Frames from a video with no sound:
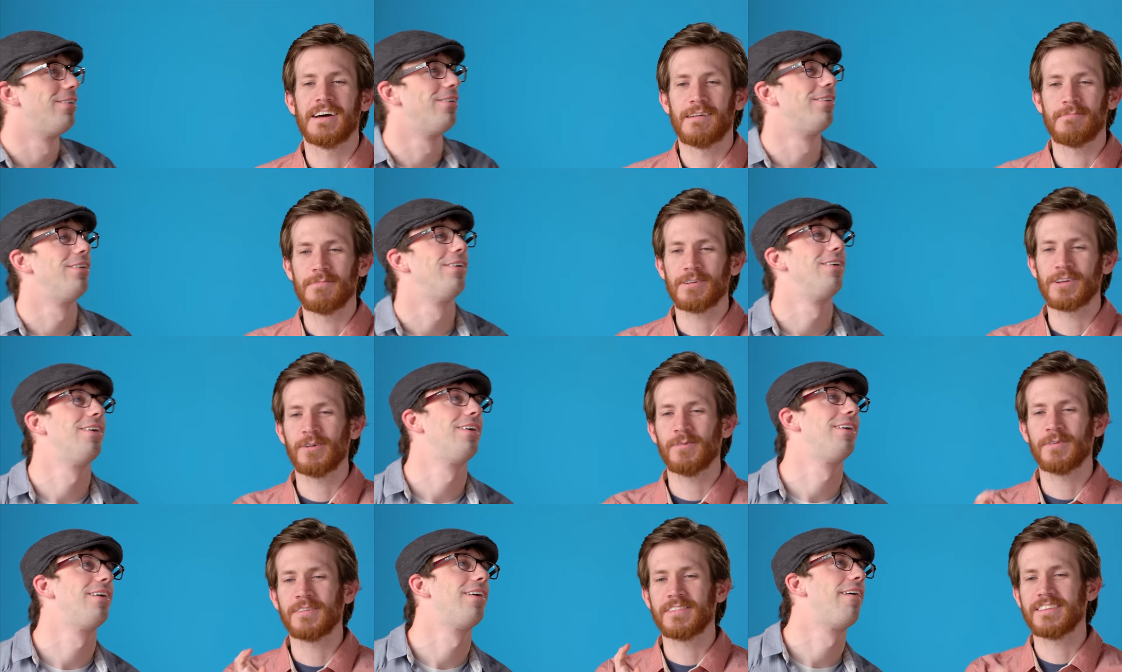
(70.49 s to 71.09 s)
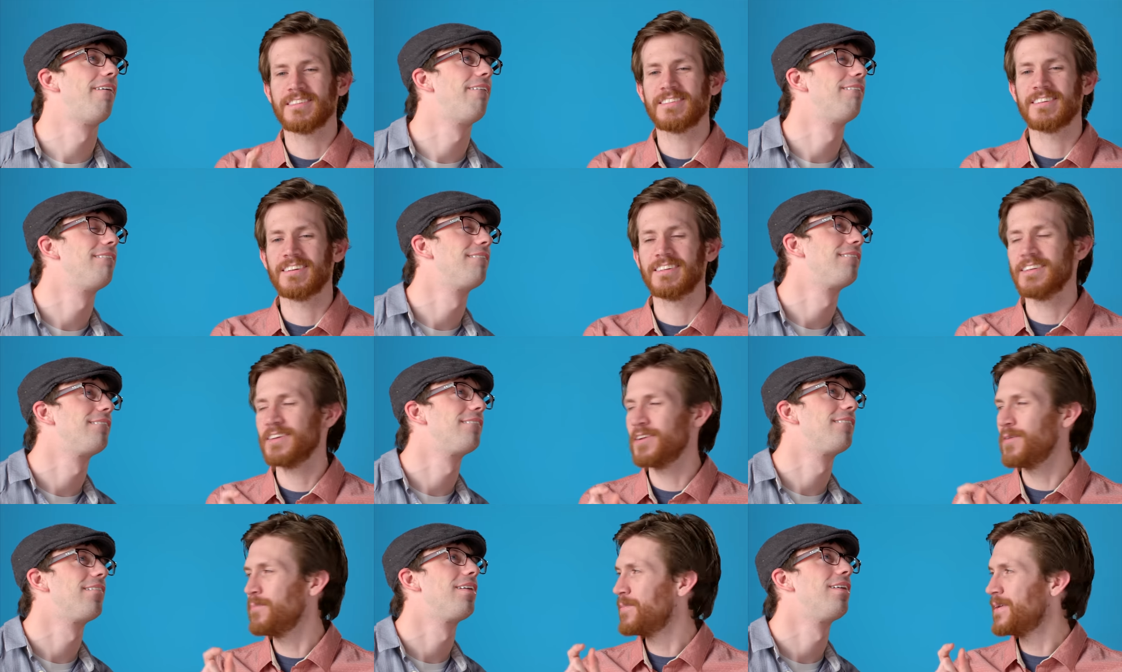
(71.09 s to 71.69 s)
Speaker 1: I'm gonna go with it's a
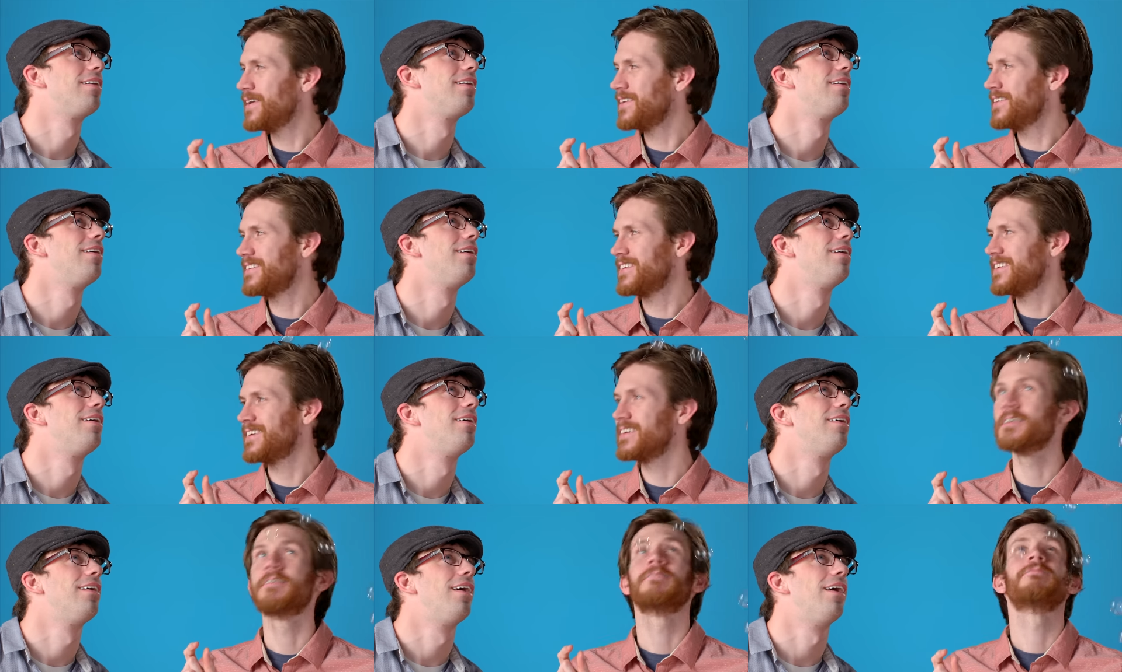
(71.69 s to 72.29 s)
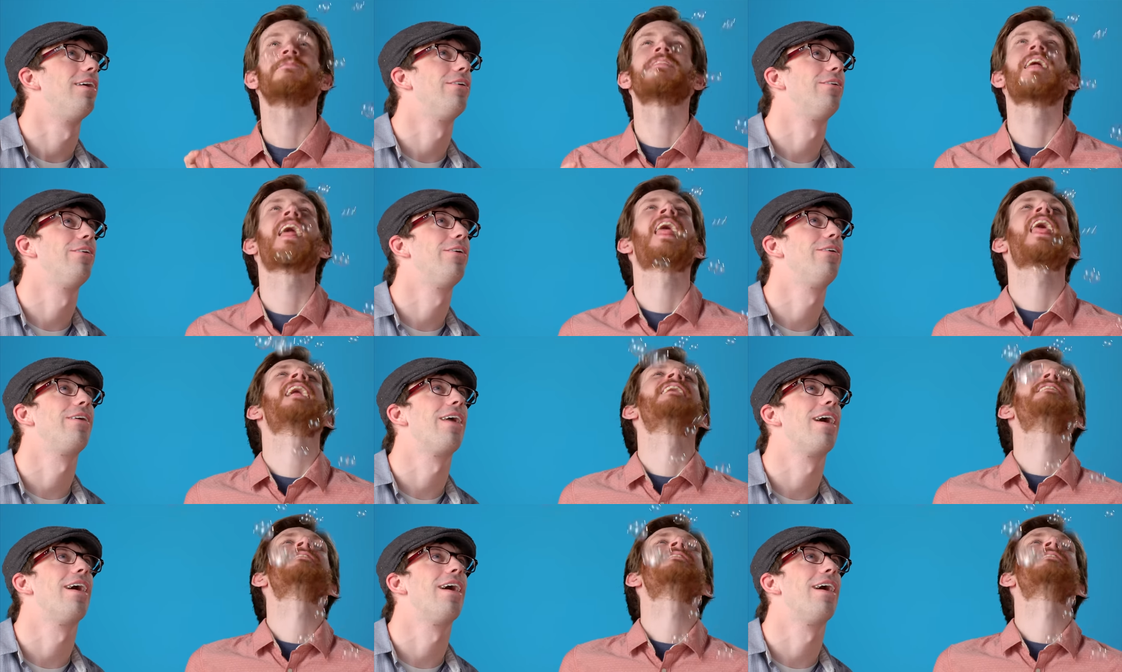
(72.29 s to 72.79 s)
little bit. I don't know